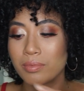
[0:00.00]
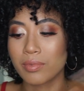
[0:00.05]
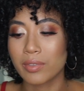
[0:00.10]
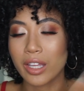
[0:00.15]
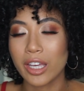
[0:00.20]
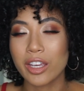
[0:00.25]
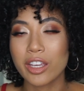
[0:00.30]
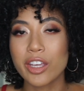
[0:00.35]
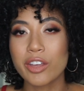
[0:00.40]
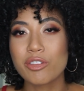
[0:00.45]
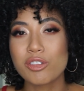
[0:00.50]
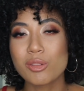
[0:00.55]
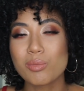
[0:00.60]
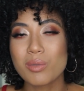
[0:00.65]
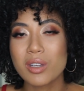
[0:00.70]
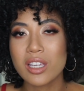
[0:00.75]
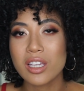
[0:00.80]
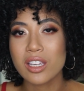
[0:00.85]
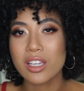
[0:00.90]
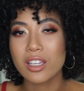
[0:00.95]
it gives
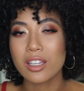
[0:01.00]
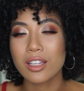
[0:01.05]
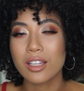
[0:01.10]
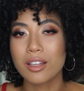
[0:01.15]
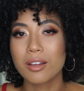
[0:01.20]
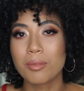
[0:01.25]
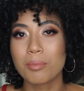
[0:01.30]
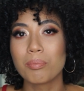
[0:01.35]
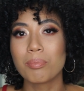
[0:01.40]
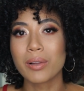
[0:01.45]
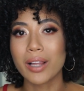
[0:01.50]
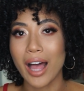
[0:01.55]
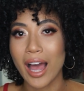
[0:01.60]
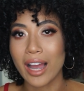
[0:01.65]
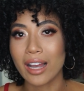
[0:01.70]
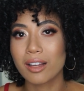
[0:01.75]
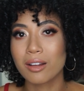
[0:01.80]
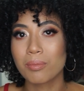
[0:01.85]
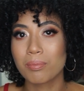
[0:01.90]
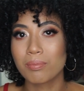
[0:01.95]
me
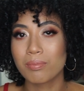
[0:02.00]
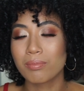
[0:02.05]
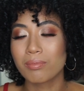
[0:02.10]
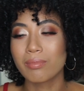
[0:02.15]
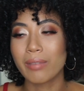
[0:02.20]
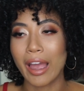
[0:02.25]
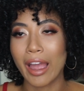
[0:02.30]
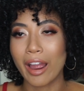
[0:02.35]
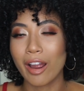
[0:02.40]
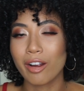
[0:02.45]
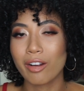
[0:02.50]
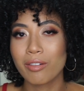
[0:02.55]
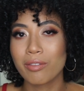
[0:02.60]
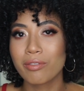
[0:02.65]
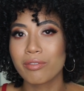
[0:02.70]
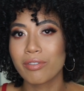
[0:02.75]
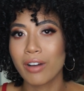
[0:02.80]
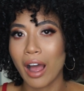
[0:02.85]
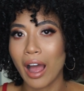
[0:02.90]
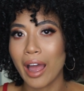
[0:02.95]
black hair
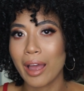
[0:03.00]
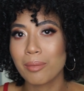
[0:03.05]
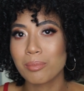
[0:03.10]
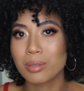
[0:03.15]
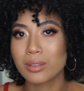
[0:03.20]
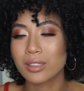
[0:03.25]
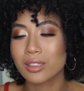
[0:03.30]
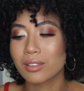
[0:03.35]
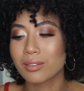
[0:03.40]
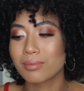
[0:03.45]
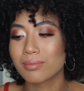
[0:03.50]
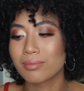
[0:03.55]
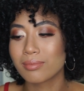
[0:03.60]
vibes.